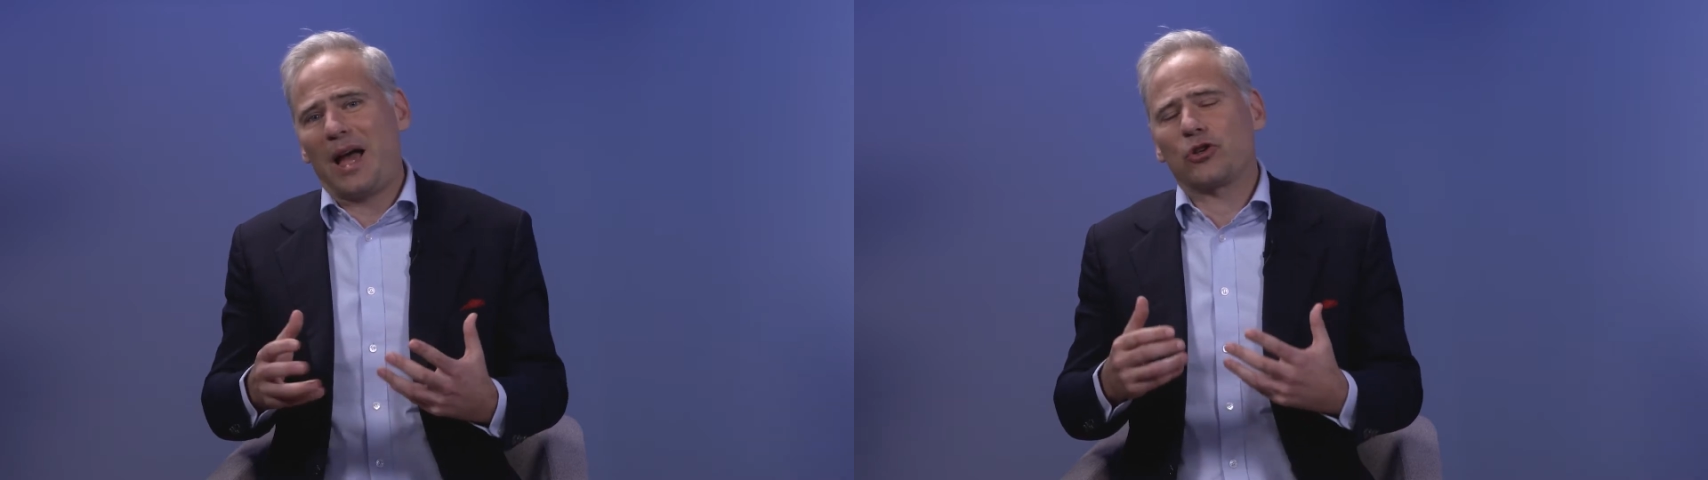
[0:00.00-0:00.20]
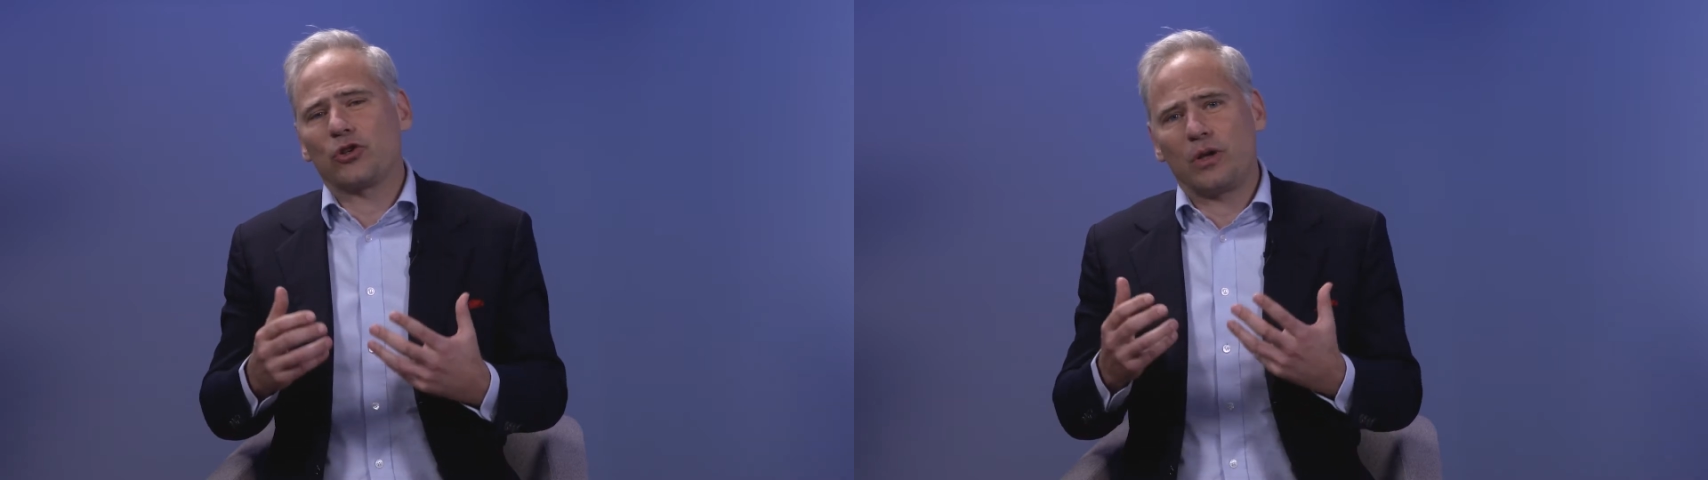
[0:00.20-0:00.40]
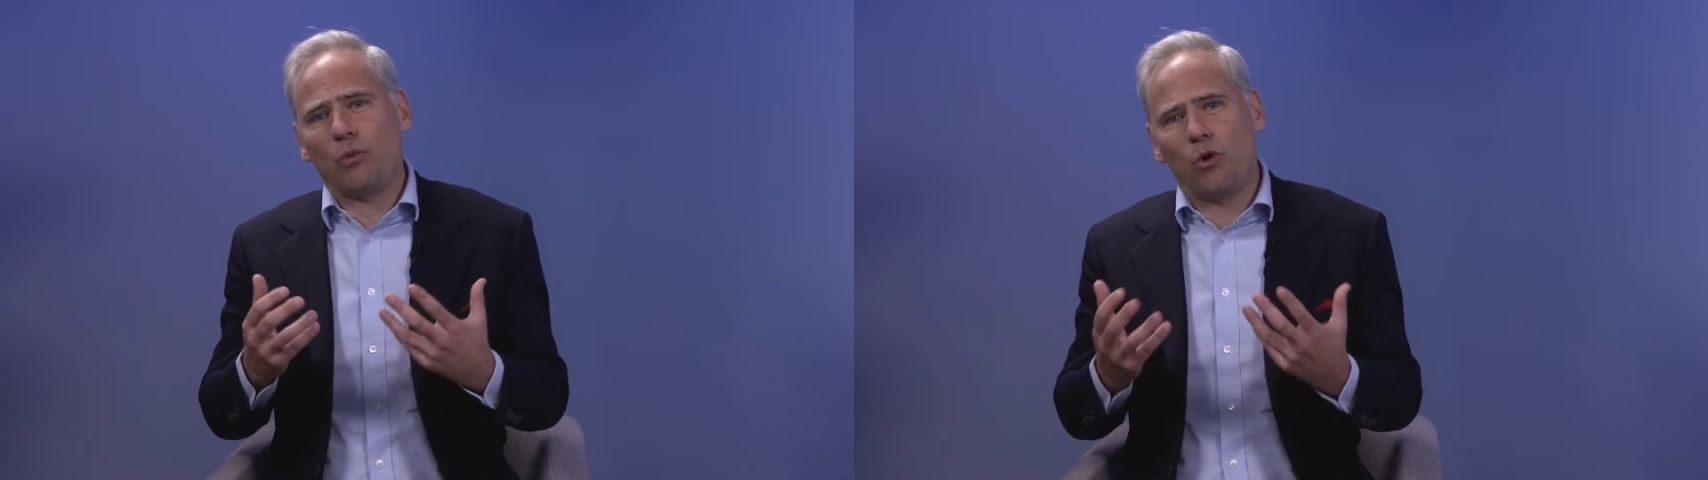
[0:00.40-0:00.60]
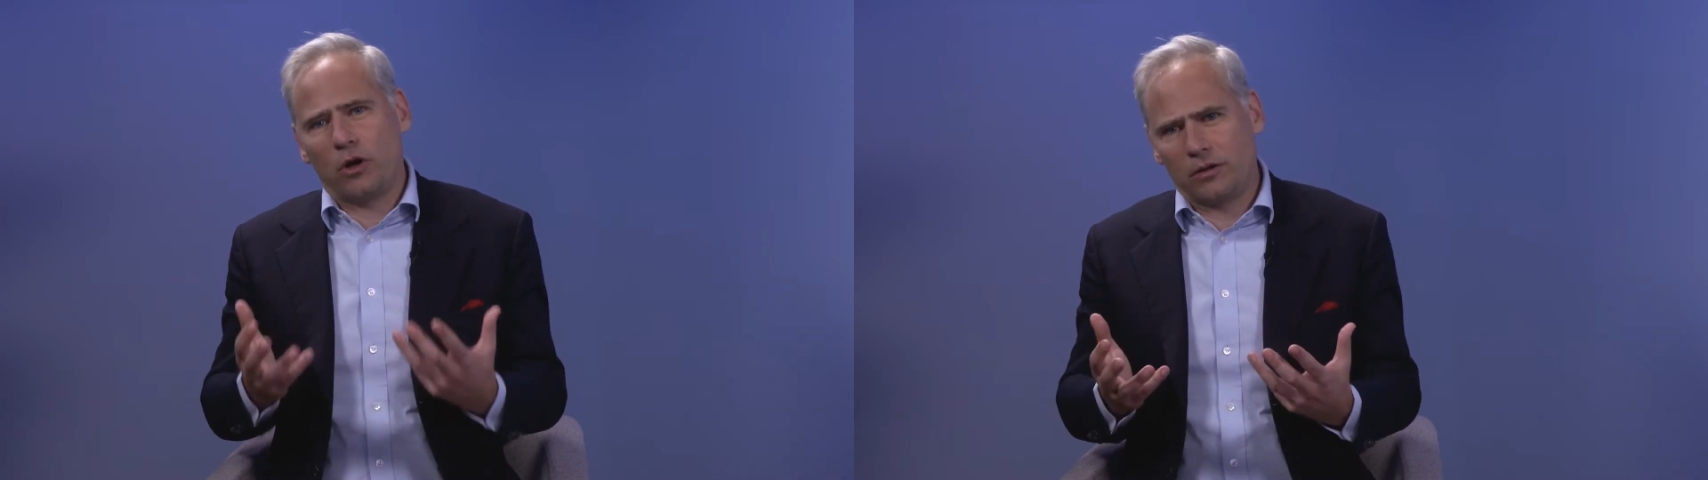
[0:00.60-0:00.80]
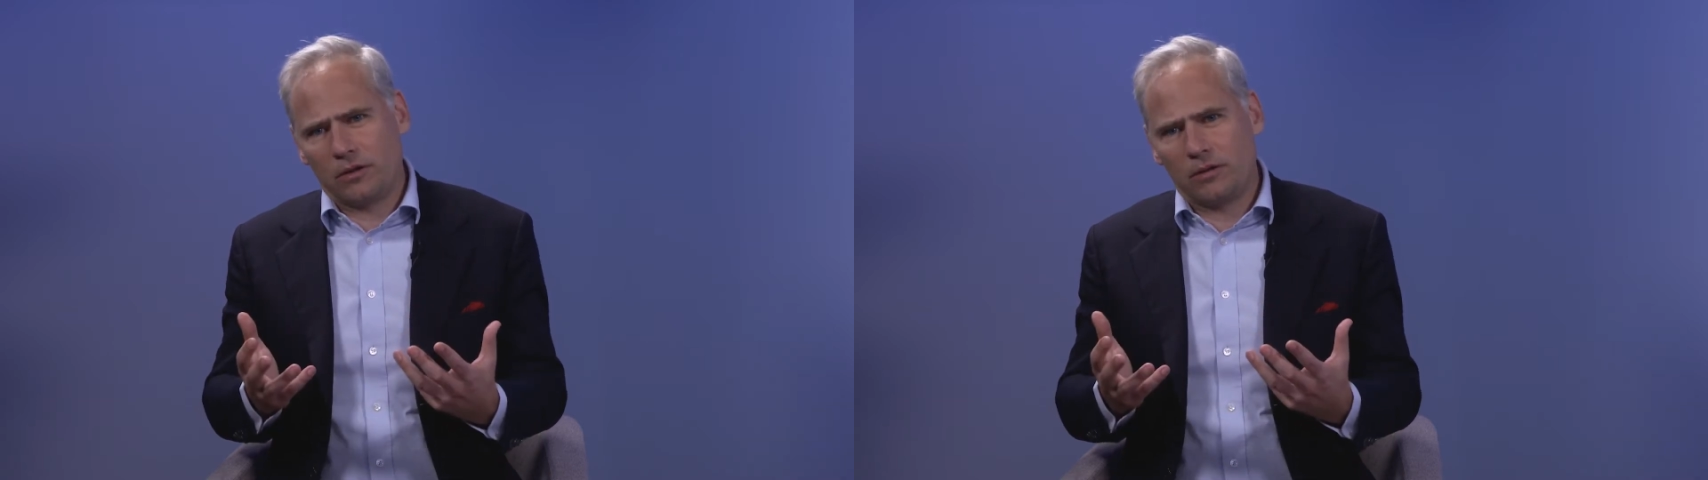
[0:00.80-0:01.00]
actually
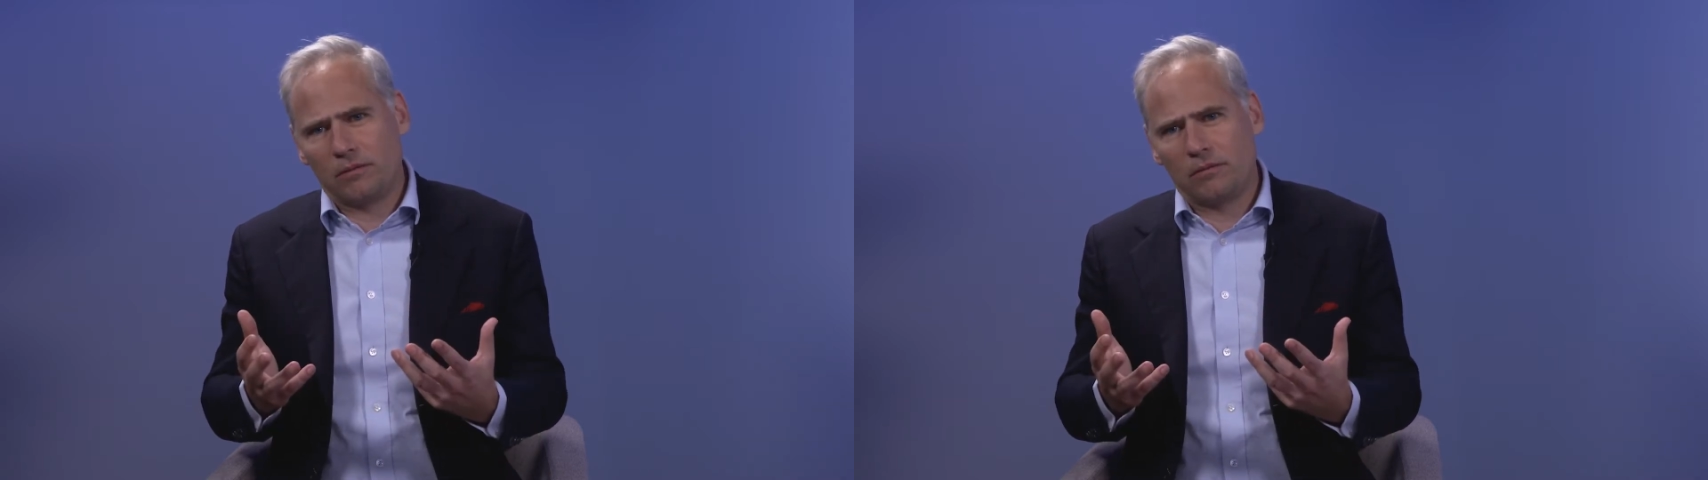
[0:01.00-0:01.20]
want.